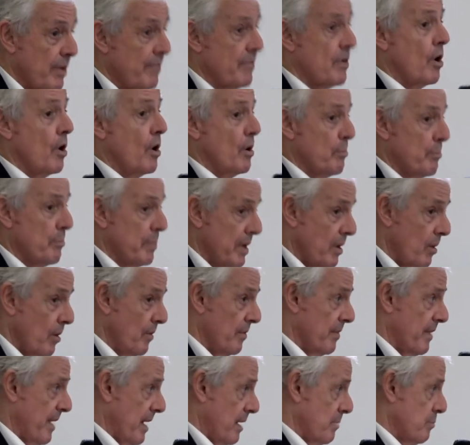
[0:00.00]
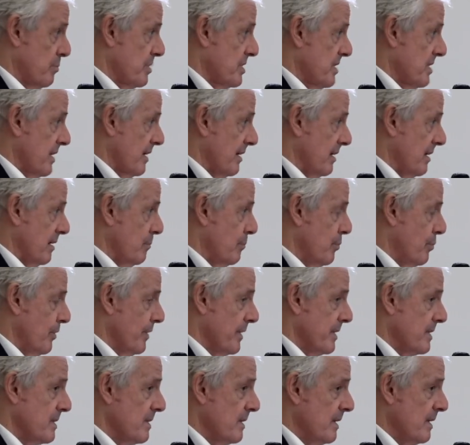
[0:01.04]
we've gone beyond that particular
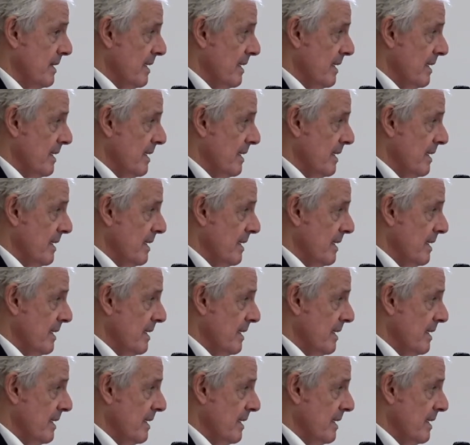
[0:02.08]
point.